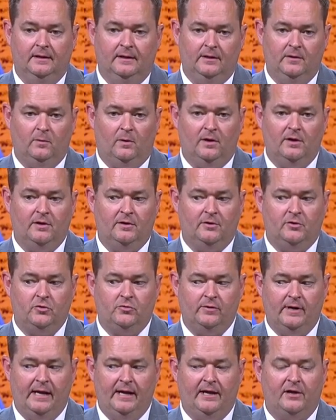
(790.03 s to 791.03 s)
You want to
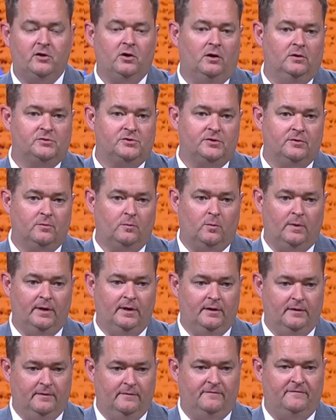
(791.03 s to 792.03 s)
create a culture
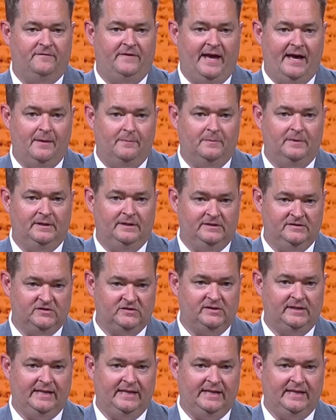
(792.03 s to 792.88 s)
where families